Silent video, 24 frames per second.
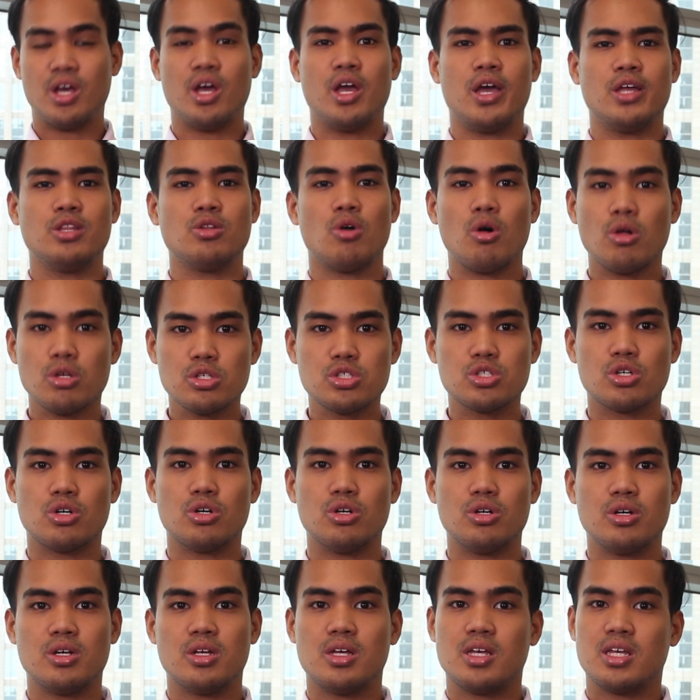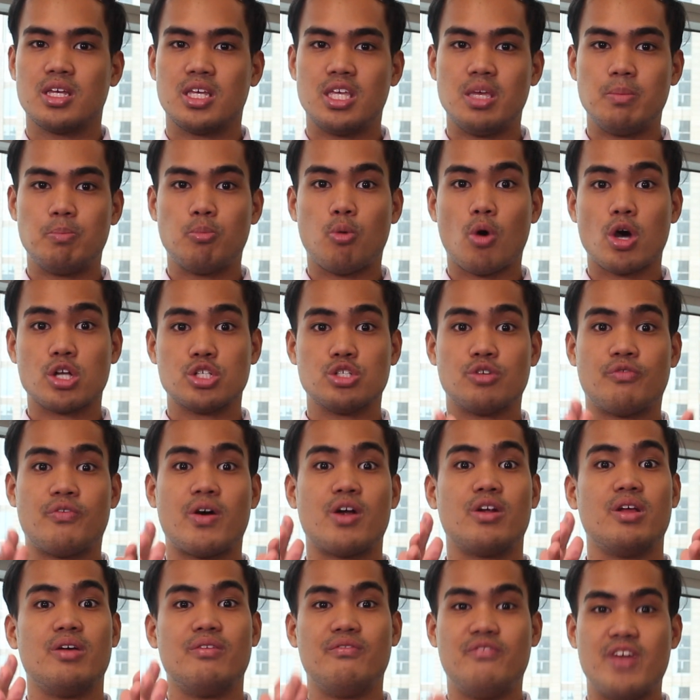And also, keep watch of
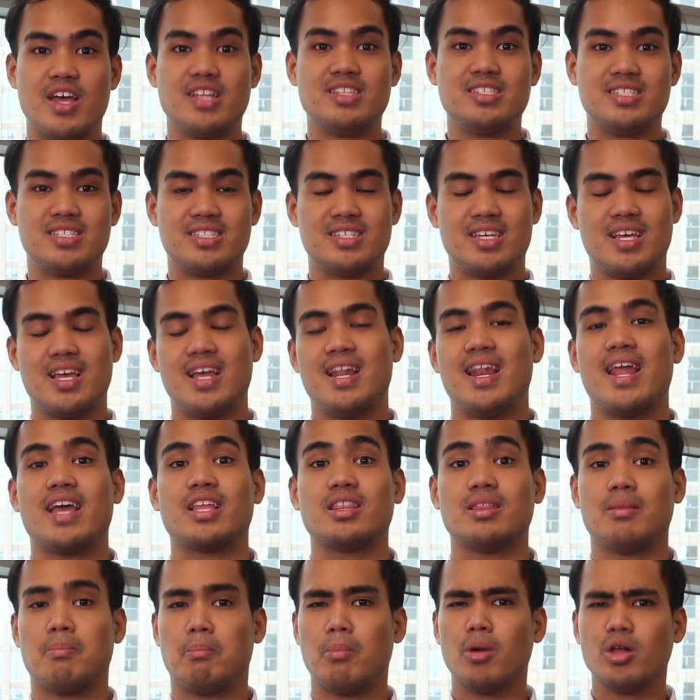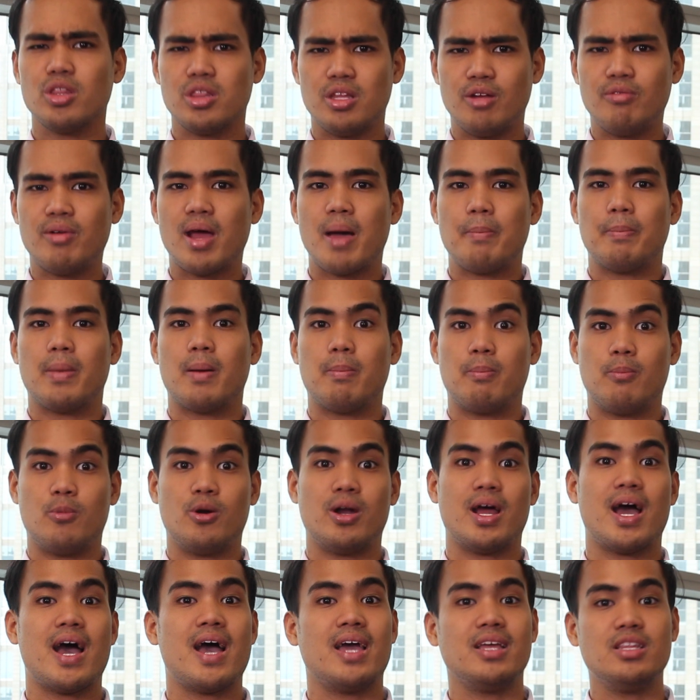our events like the monthly wrap-up
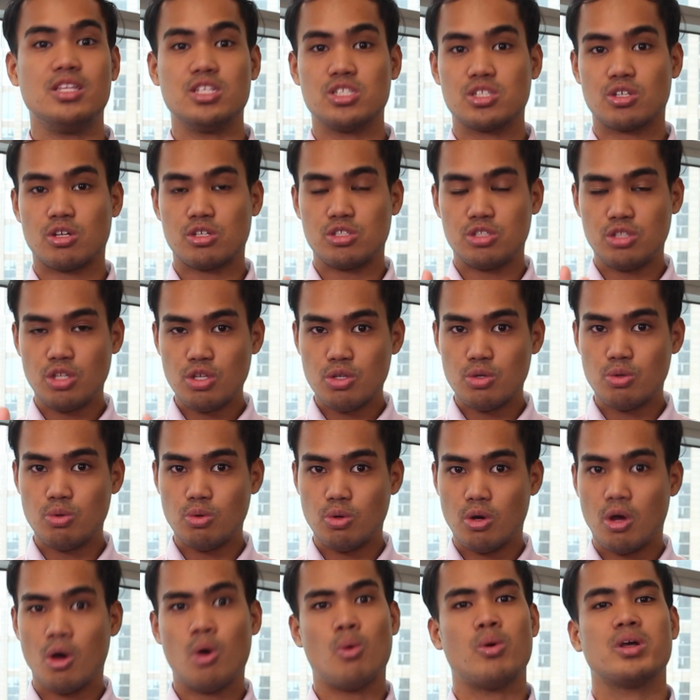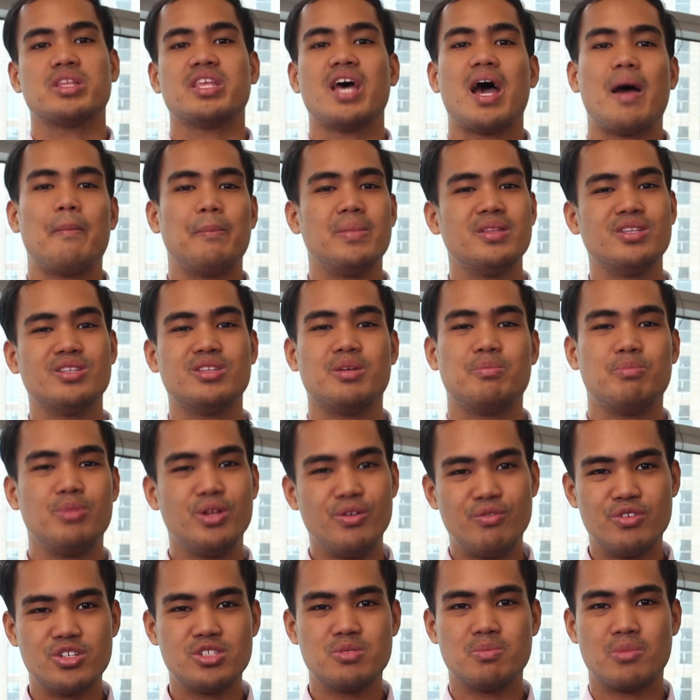where I discuss to you what happened in the
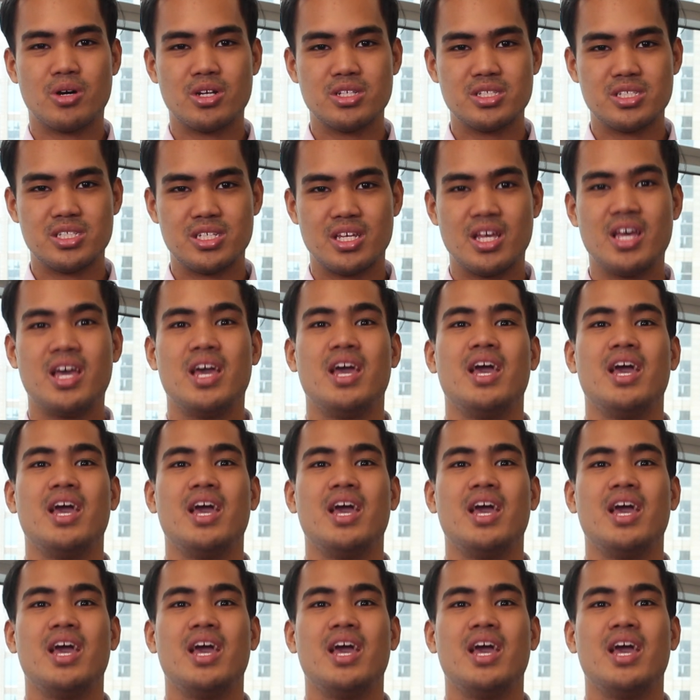previous months